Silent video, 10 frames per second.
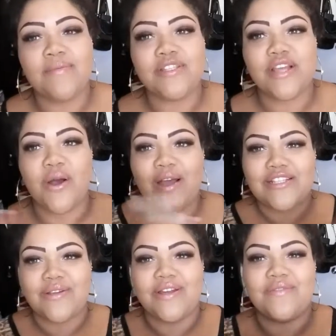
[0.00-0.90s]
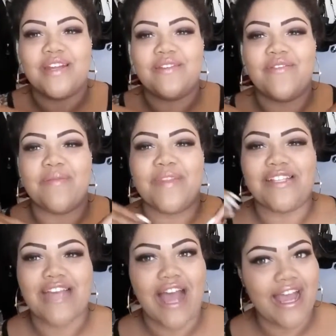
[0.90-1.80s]
So as you can read from the
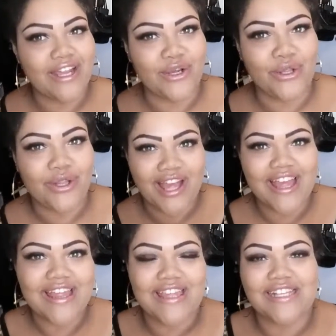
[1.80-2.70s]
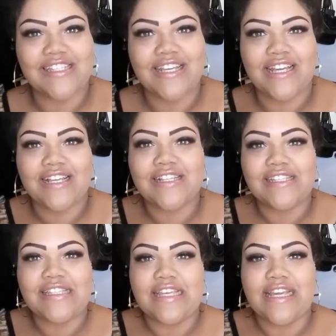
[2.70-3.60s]
title, this is
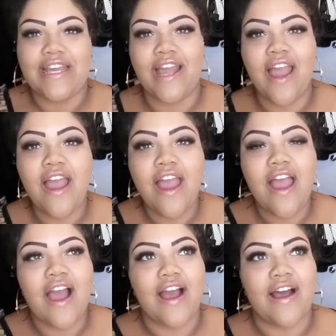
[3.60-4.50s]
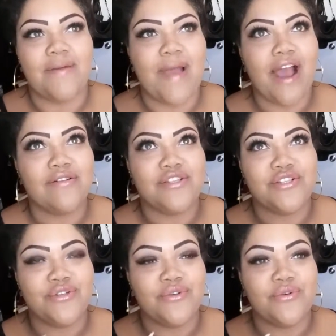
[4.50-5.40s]
the how
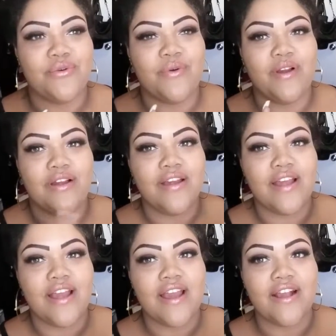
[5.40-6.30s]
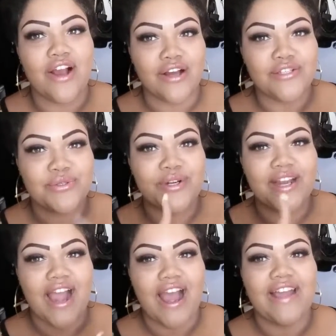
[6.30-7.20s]
to
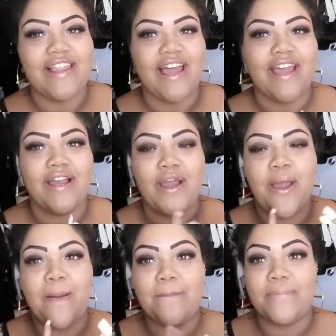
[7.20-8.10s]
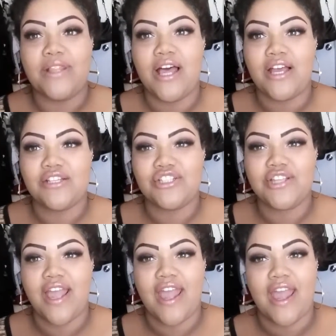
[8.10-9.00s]
contour, highlight, blush,
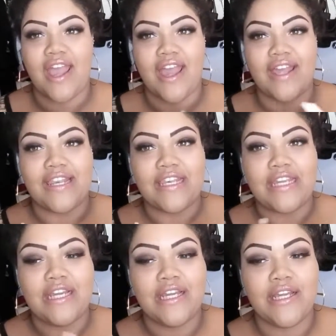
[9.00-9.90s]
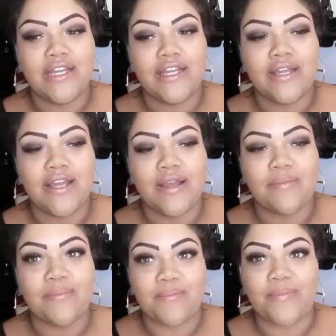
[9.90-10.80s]
and
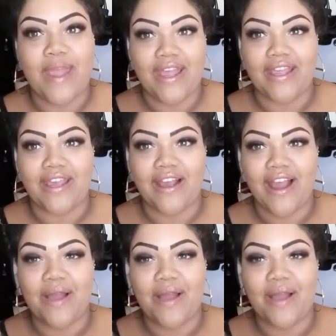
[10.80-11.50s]
baking.